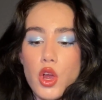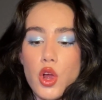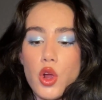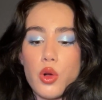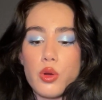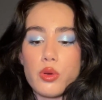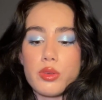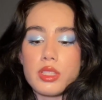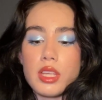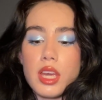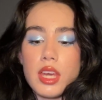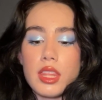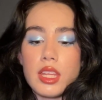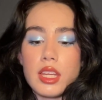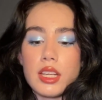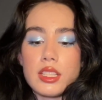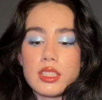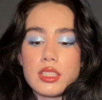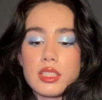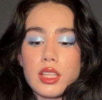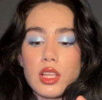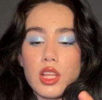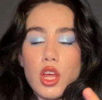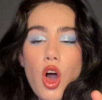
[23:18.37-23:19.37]
who say that
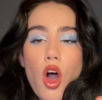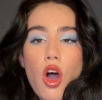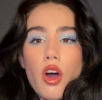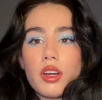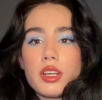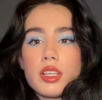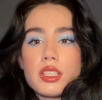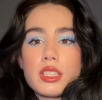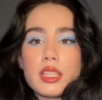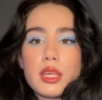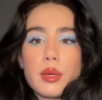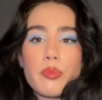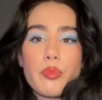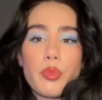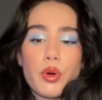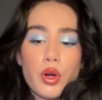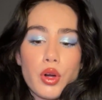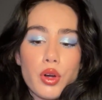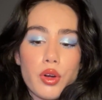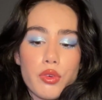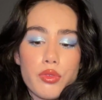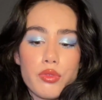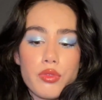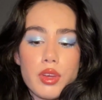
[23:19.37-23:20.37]
it's honestly
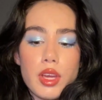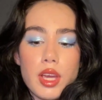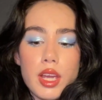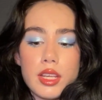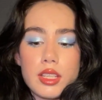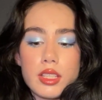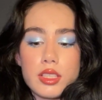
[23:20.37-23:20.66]
perfect,